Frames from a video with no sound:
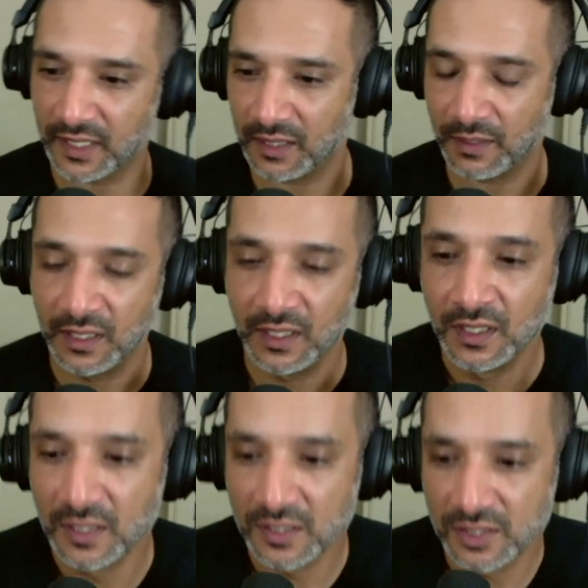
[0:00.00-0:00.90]
Anyway,
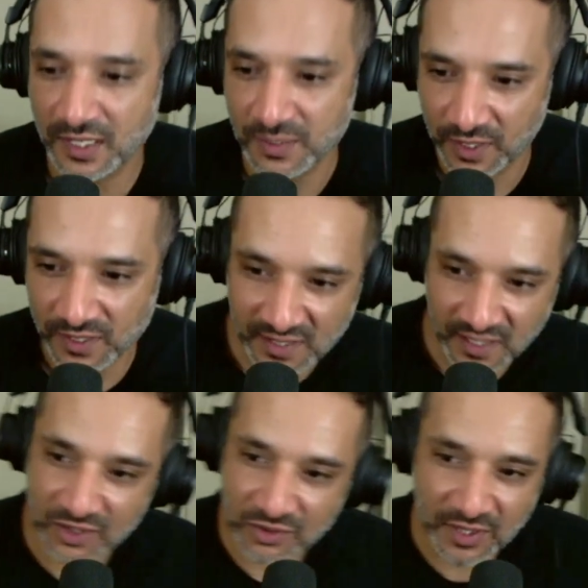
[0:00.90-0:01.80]
do you guys want to see
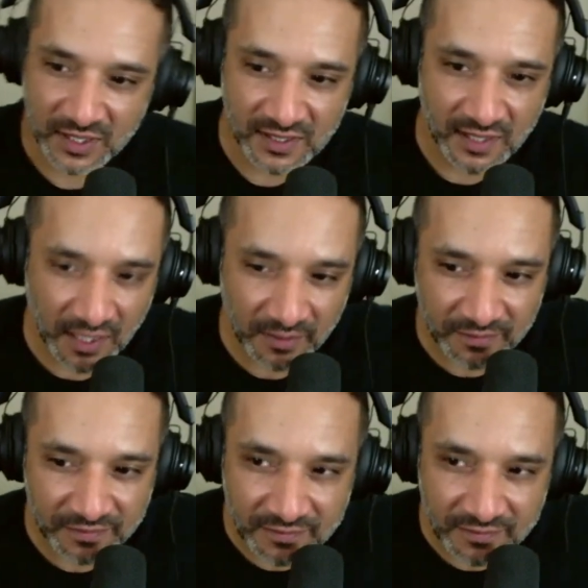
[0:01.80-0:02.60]
the treats that I've